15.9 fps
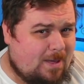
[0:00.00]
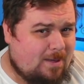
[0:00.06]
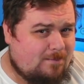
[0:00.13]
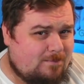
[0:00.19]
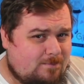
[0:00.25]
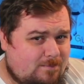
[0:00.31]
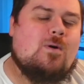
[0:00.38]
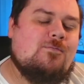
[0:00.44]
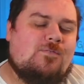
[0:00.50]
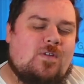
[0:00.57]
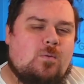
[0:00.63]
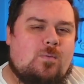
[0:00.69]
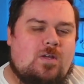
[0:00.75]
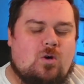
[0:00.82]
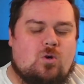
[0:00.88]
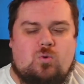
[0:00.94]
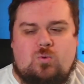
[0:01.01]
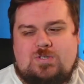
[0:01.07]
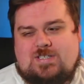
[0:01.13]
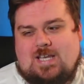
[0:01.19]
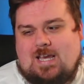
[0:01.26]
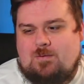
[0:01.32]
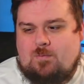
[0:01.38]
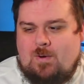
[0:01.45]
Now, one thing we all
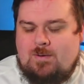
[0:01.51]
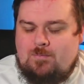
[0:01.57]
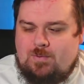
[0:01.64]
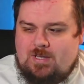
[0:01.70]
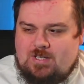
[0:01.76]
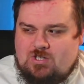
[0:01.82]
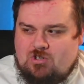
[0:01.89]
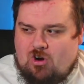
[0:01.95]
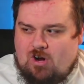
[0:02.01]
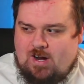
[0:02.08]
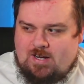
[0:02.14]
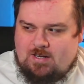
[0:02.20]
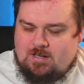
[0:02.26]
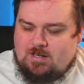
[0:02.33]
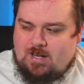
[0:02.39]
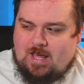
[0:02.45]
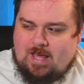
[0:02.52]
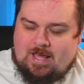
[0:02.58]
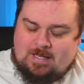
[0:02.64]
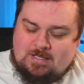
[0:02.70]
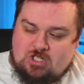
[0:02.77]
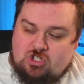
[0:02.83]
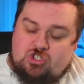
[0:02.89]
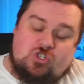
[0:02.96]
say when we try and
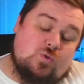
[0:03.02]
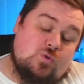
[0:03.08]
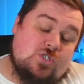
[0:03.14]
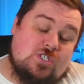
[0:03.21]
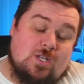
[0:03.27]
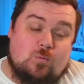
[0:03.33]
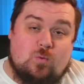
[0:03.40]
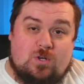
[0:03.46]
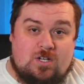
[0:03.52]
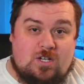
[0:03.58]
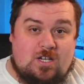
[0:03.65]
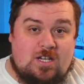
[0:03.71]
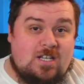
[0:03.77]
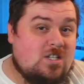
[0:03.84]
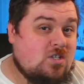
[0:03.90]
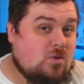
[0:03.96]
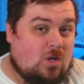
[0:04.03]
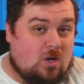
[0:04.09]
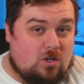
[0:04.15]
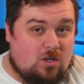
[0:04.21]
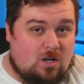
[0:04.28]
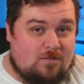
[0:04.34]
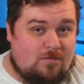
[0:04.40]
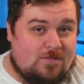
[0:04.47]
introduce someone into the
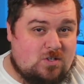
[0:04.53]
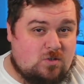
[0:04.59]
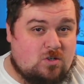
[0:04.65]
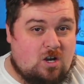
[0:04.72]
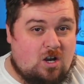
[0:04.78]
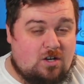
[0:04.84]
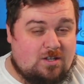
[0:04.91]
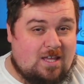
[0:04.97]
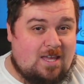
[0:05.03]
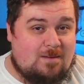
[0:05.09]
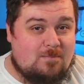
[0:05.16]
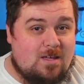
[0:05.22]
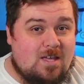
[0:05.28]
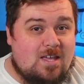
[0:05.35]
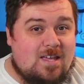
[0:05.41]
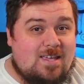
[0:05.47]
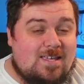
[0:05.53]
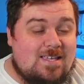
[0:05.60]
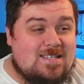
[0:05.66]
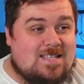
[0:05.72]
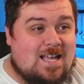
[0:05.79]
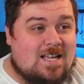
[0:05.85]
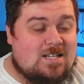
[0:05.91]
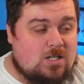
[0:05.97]
Hololive official card game
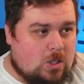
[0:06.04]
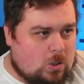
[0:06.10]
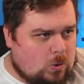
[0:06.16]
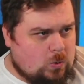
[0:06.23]
is that,